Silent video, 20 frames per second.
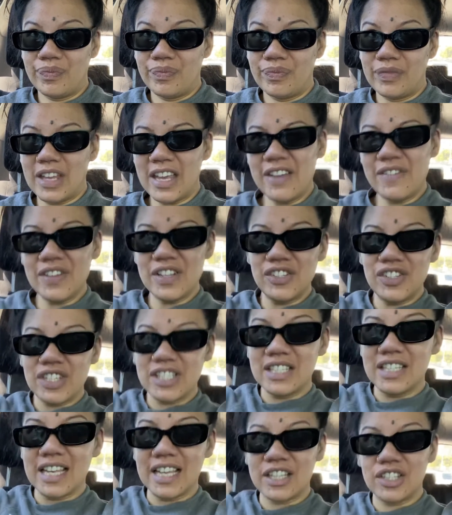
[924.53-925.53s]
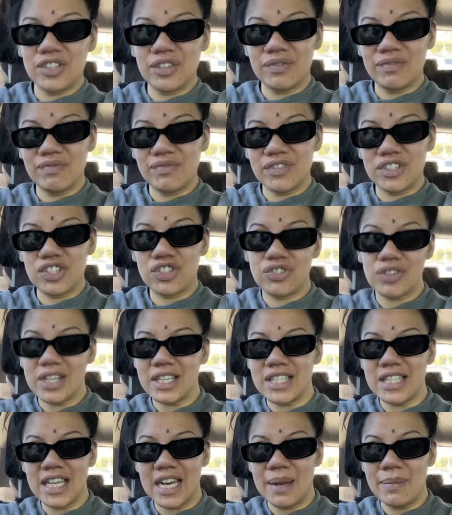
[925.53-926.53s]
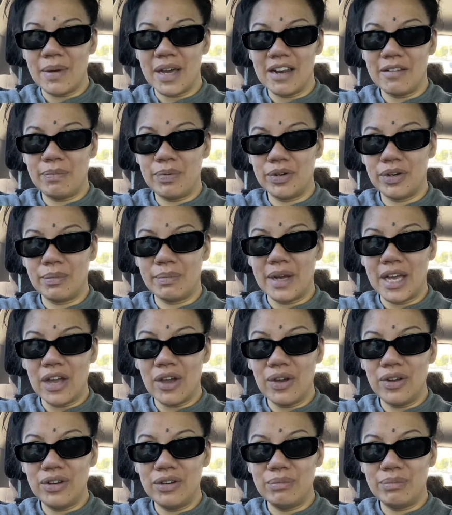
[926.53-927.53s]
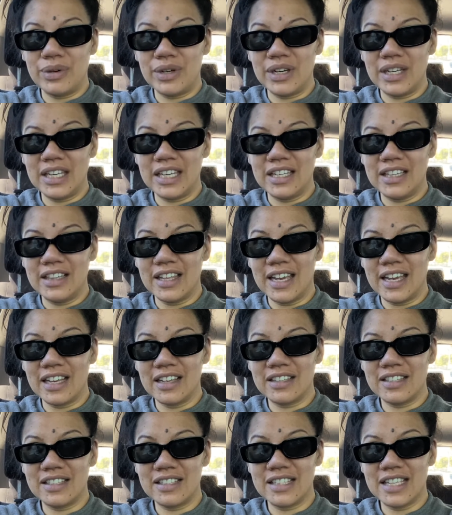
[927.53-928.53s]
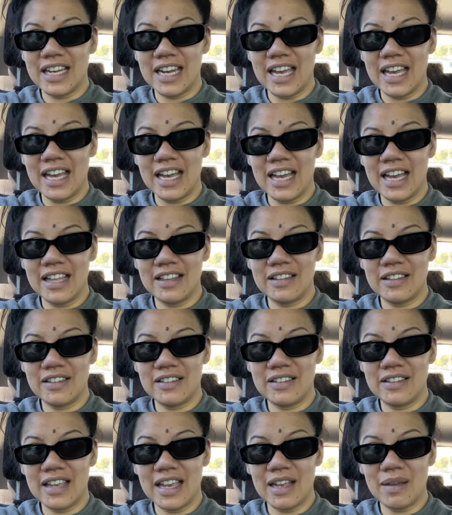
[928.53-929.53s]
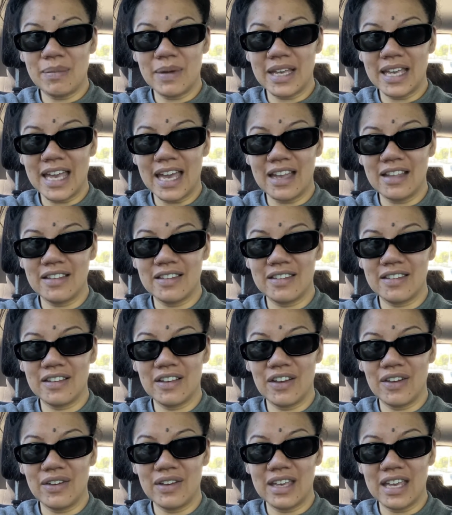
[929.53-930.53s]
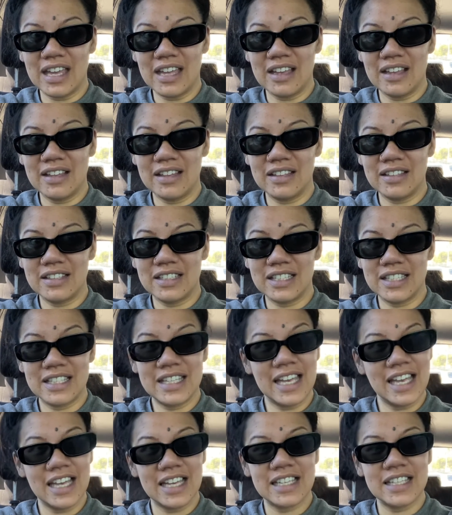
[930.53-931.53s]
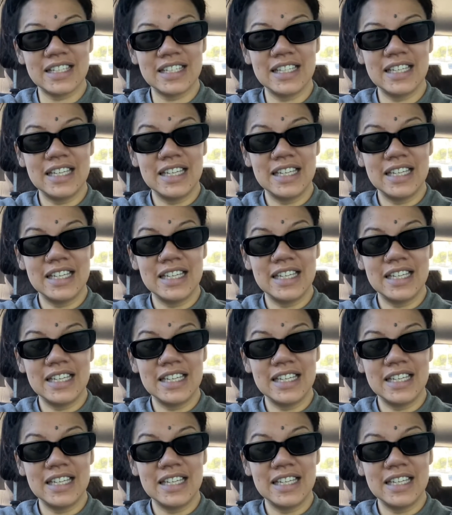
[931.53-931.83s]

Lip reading: even just like stress that I might have put on my own body, like 'cause today I had to take my cats to go and get desexed,